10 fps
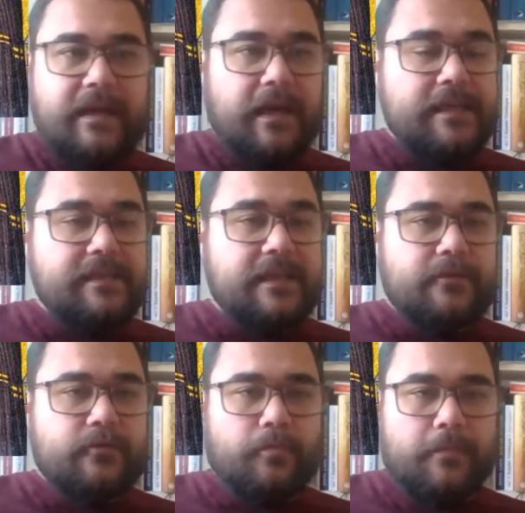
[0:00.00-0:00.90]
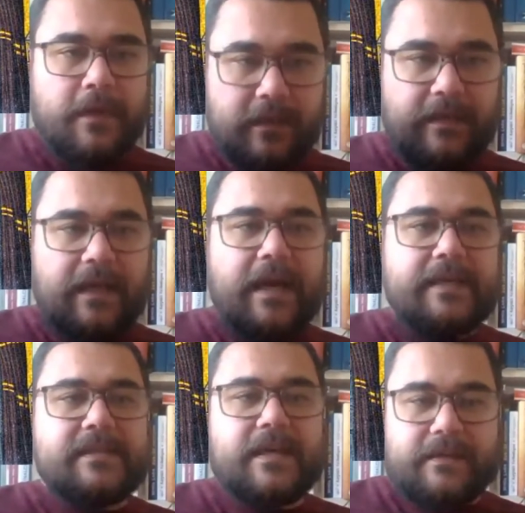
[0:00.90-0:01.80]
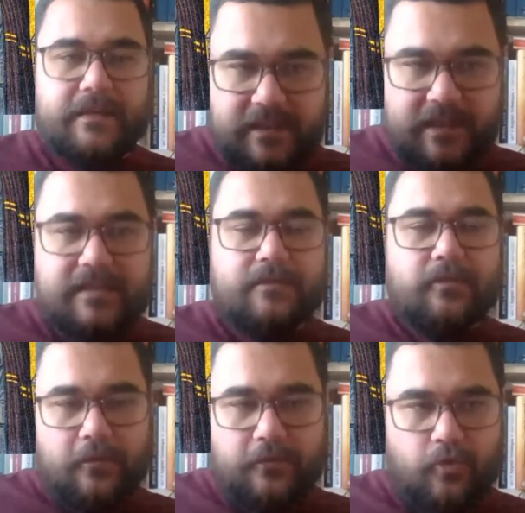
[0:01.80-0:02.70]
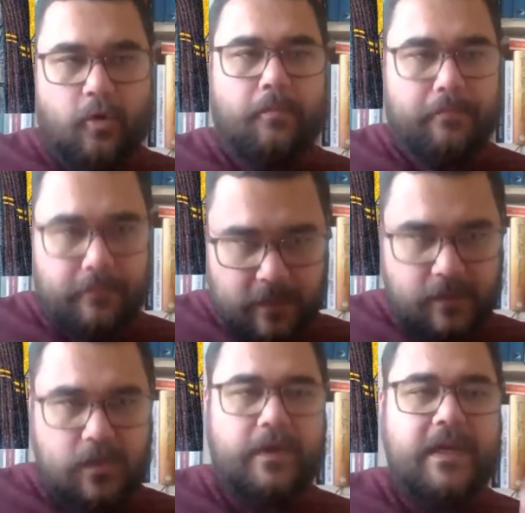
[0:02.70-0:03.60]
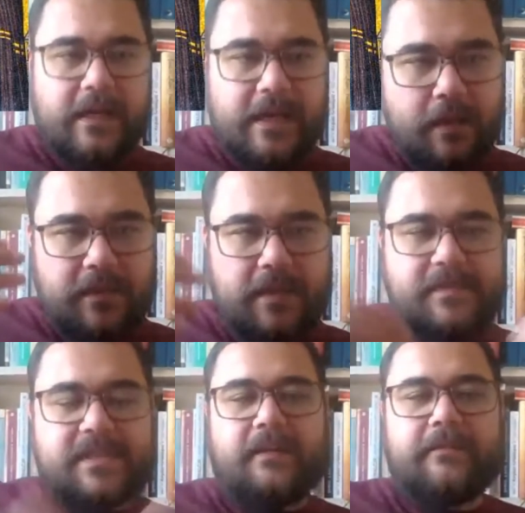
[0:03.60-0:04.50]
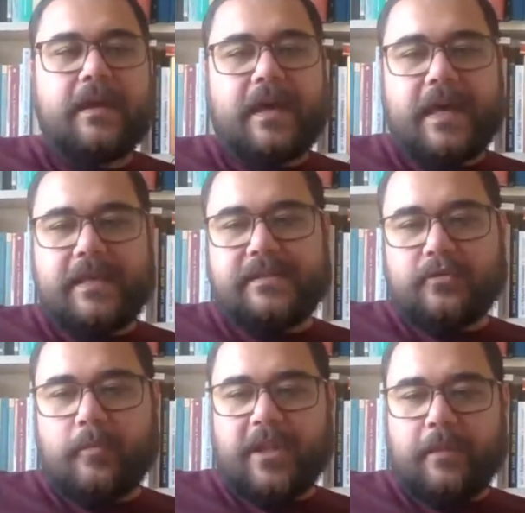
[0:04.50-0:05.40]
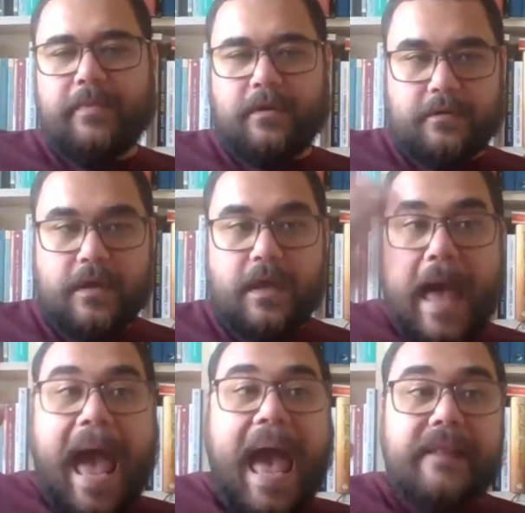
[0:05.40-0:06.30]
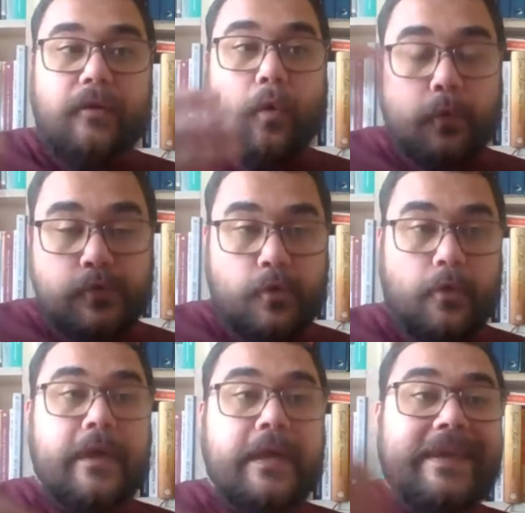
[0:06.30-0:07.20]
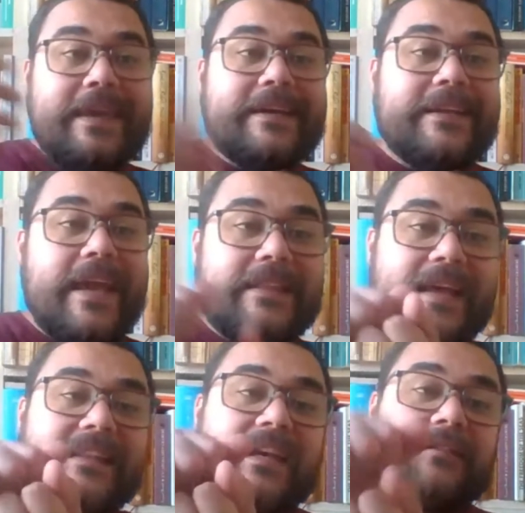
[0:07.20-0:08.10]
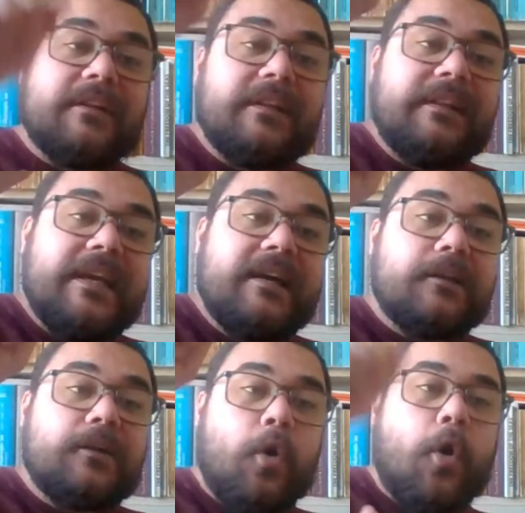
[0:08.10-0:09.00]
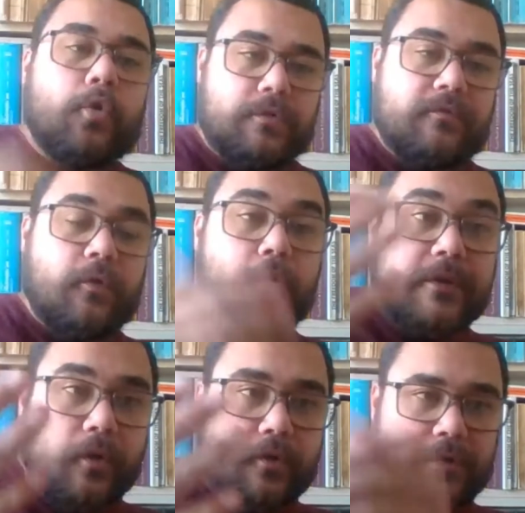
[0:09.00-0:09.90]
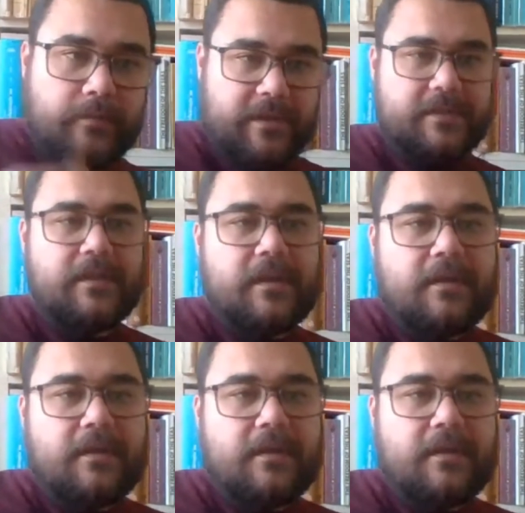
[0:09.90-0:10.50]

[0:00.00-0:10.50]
Kaiseri Rum, the Kaiser, Caesar of Rome. So he claimed himself as the Roman emperor. And also, he created a new legal code for the Ottomans,